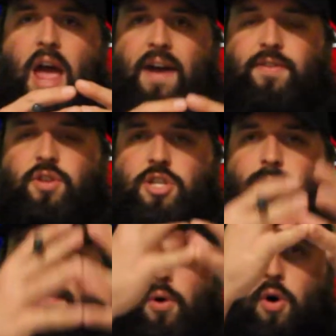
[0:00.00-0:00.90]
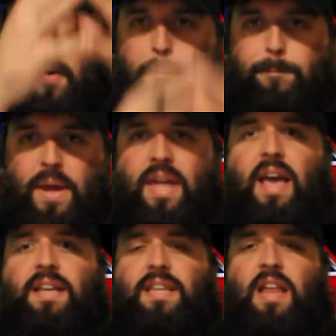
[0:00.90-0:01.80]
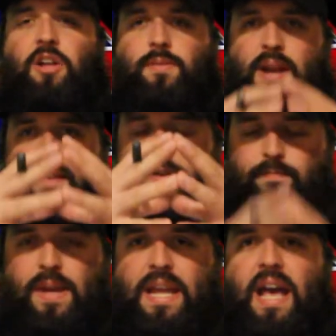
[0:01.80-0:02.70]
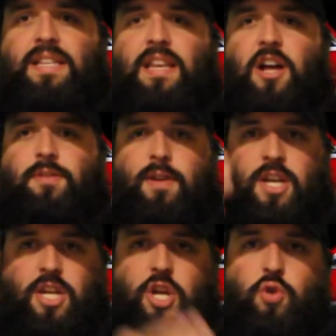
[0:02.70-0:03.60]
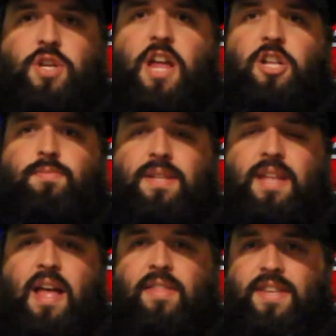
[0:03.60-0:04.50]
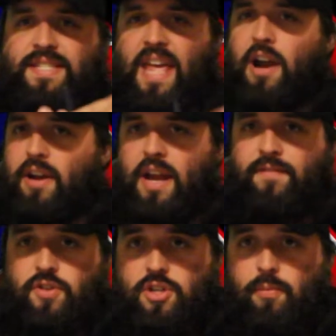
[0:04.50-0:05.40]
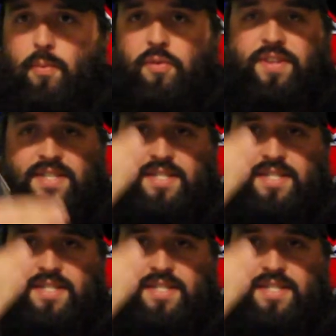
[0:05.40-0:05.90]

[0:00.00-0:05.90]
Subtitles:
after the Super Bowl, big ass announcement after big ass announcement, huge announcements the Saturday after the Super Bowl,